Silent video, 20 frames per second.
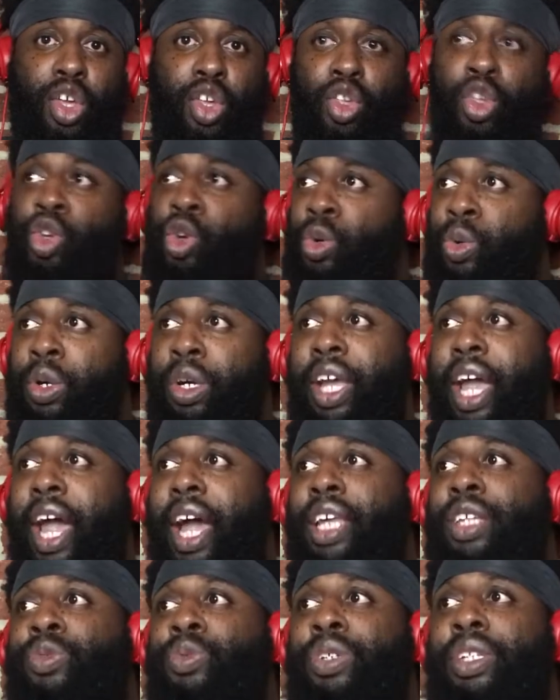you
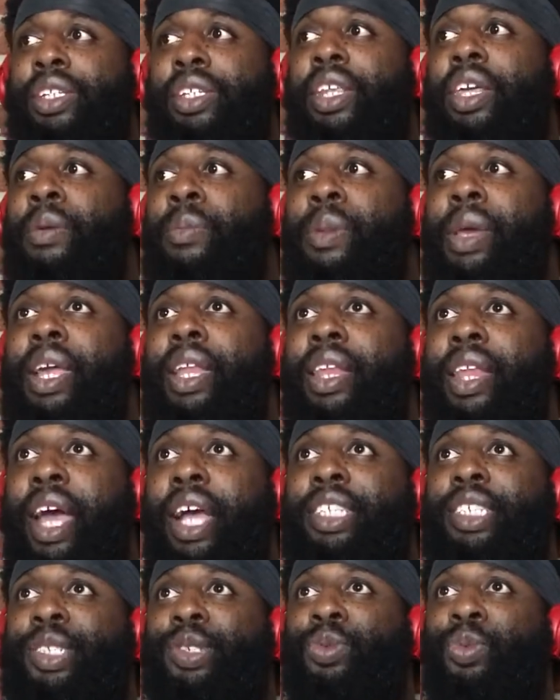guys will see me
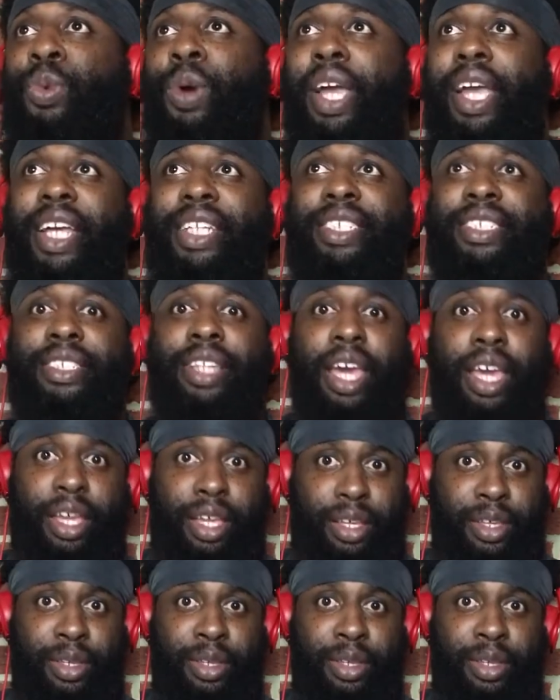next Wednesday.